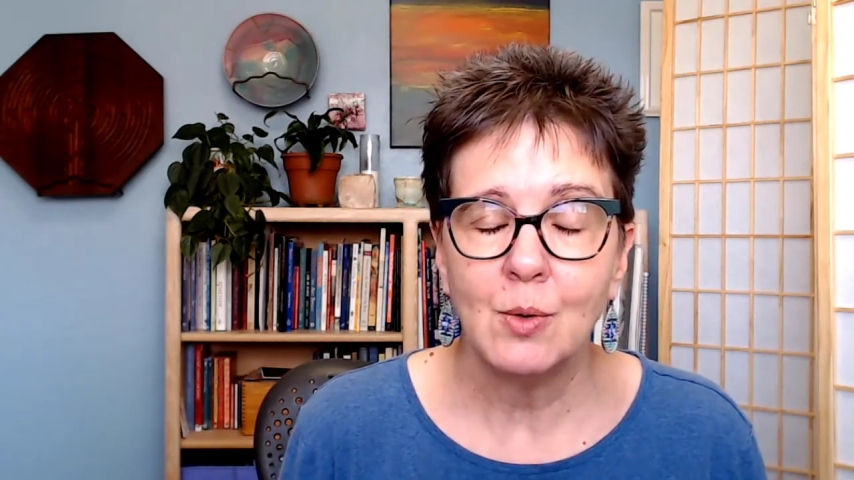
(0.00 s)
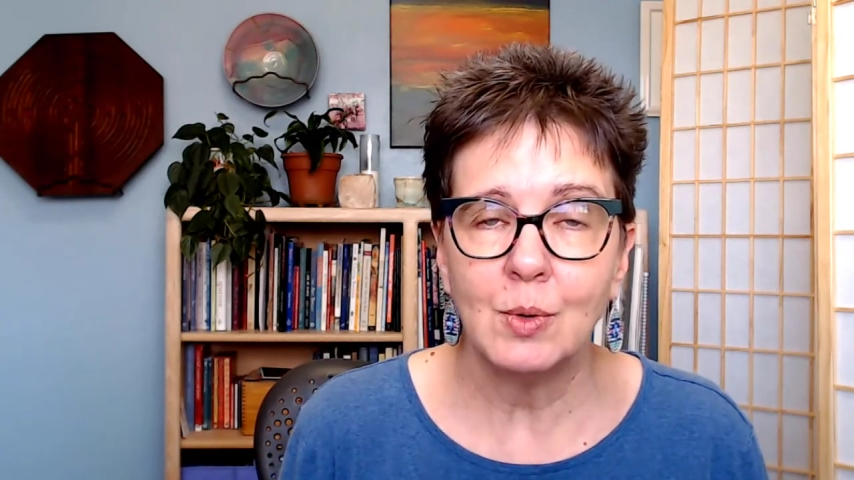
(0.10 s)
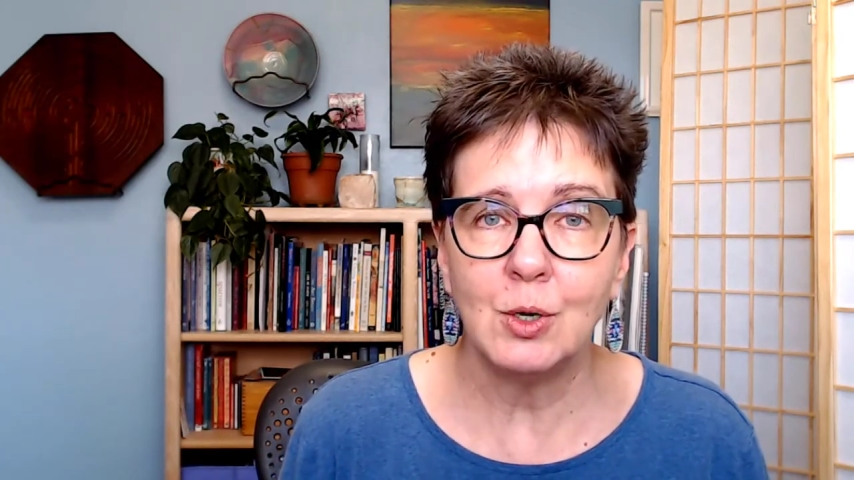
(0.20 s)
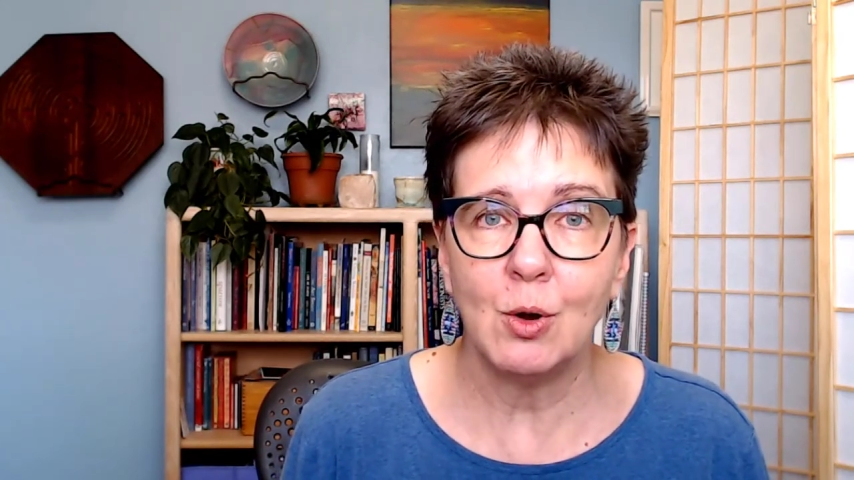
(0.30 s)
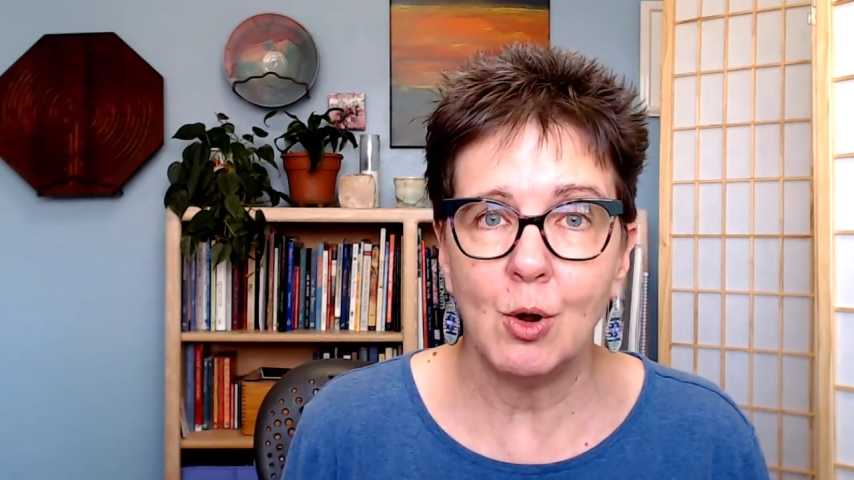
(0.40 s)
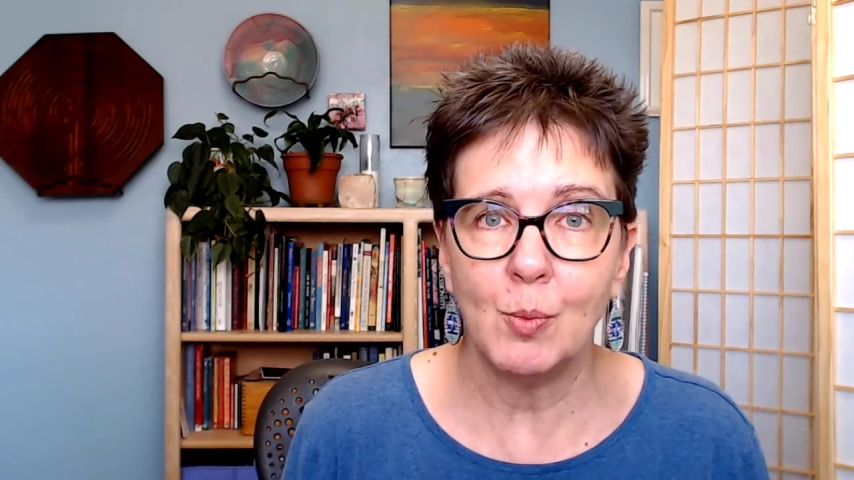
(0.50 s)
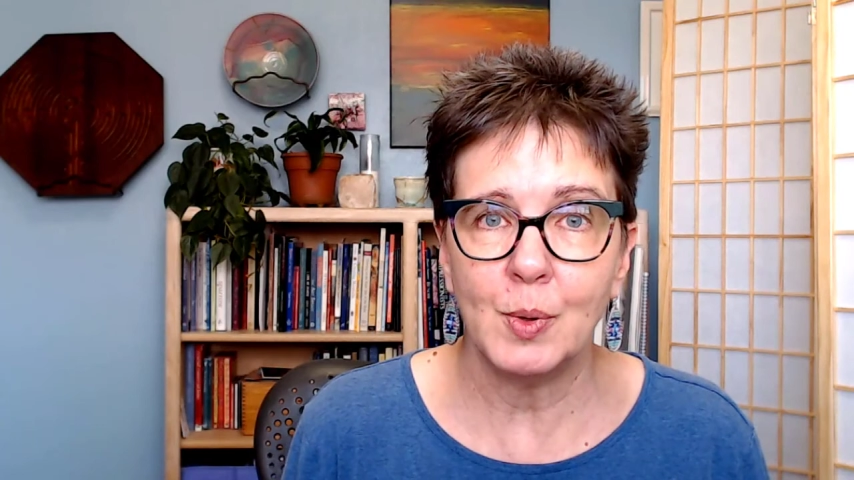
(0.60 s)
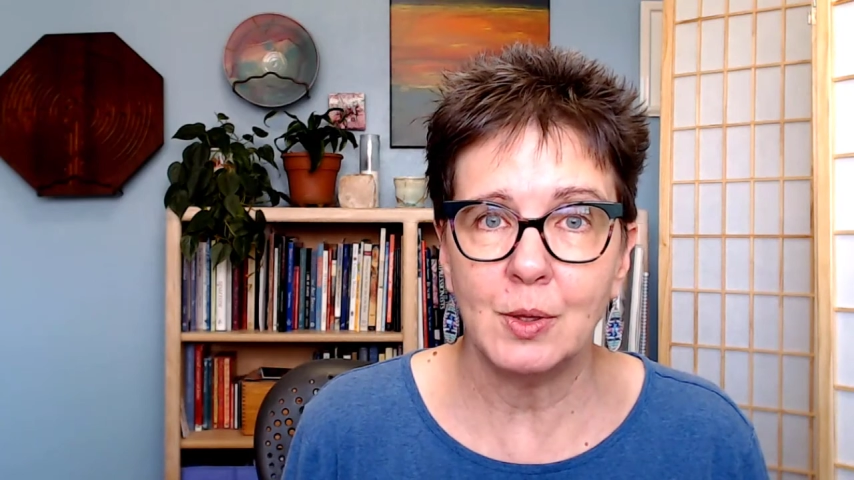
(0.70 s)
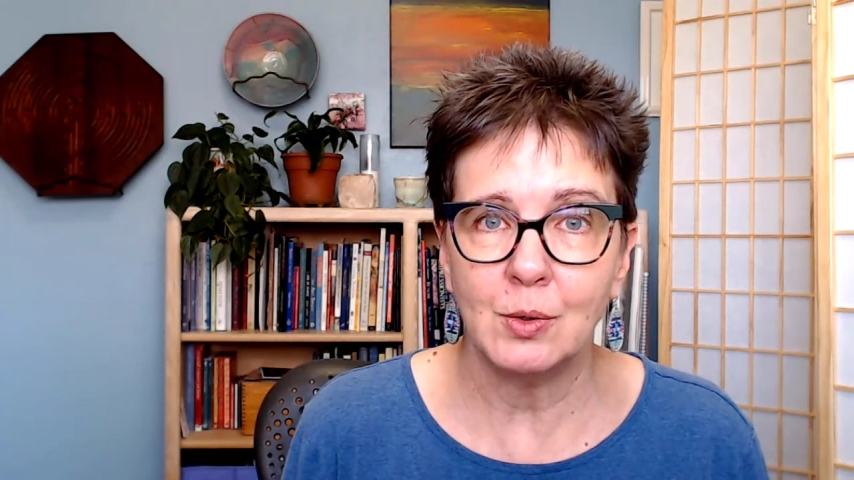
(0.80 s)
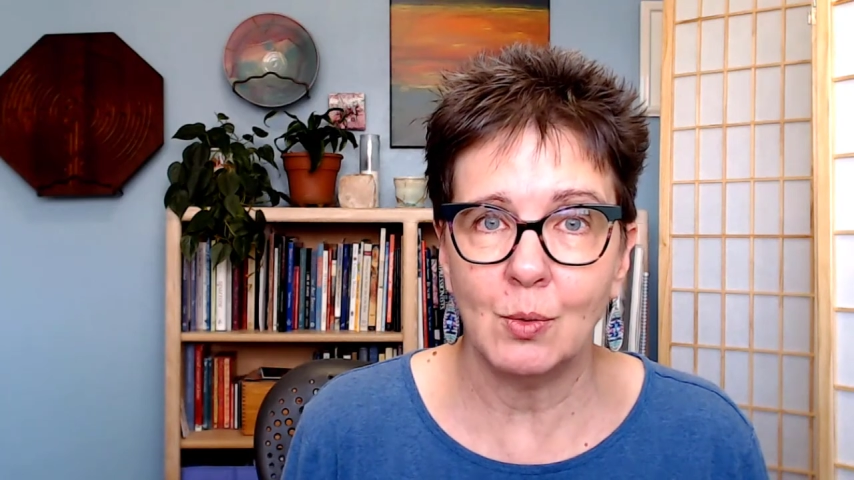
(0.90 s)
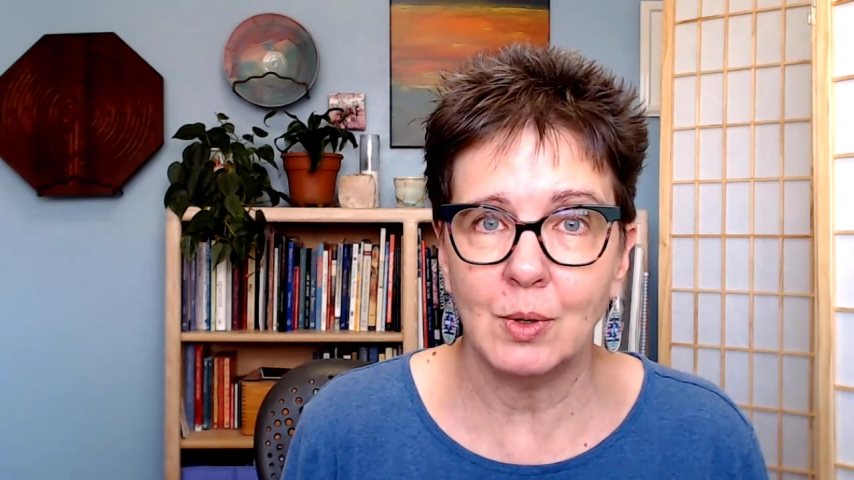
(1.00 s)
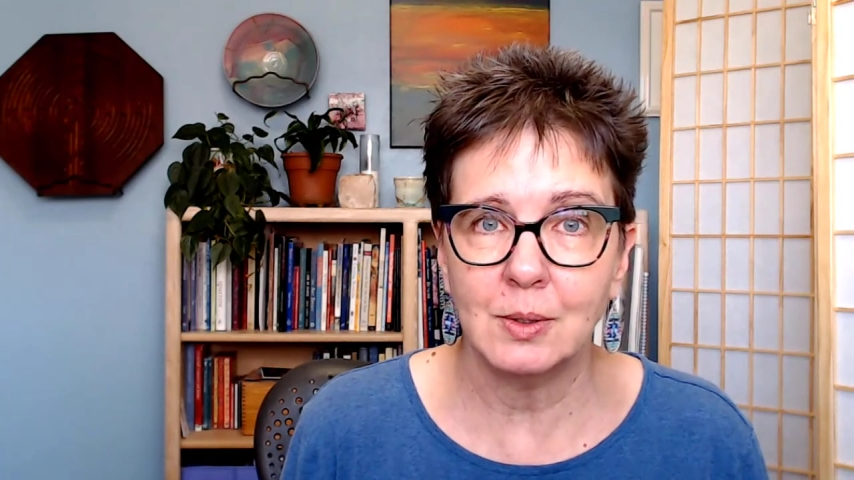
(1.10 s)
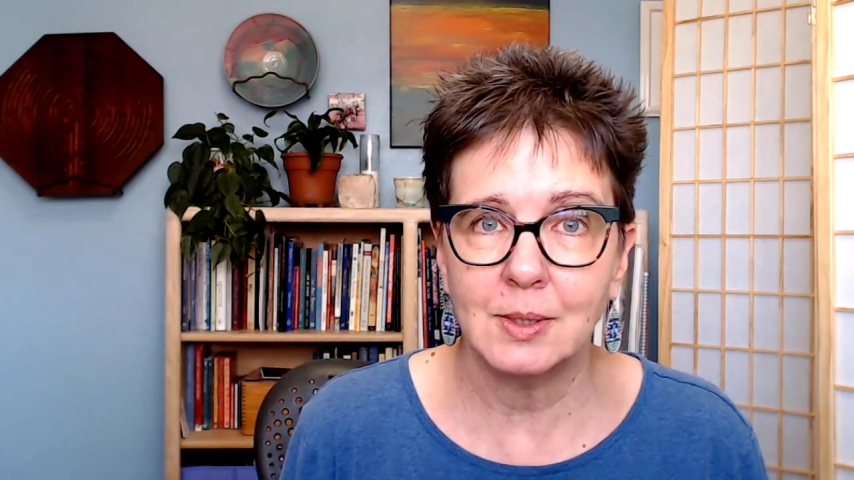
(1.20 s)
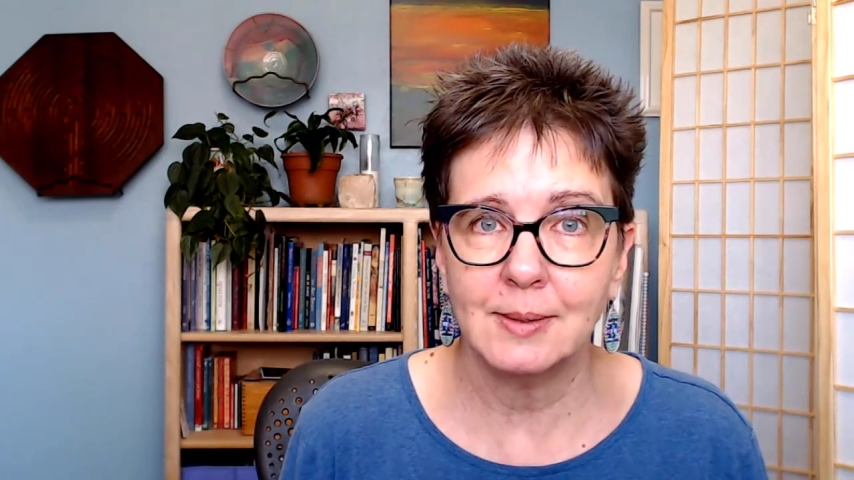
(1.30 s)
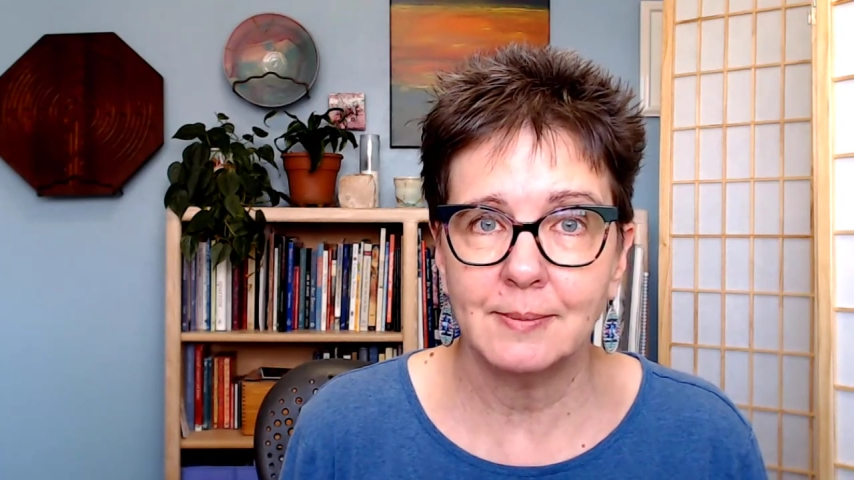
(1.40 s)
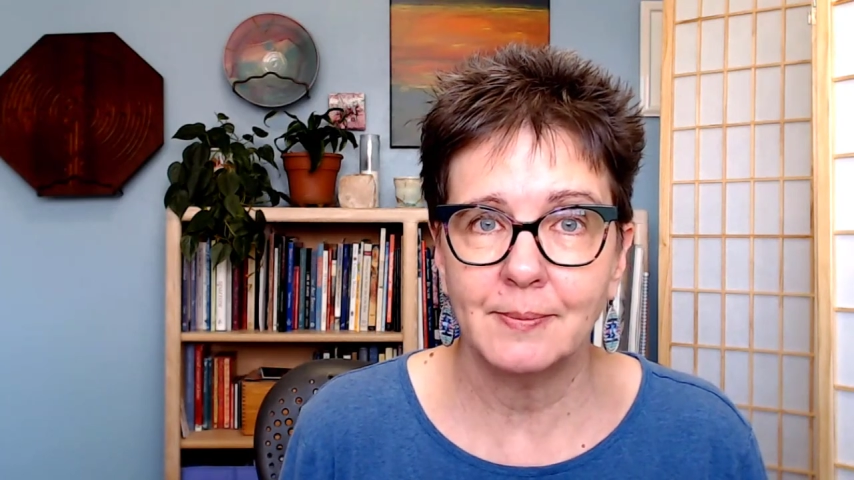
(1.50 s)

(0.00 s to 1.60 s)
when you open the doors.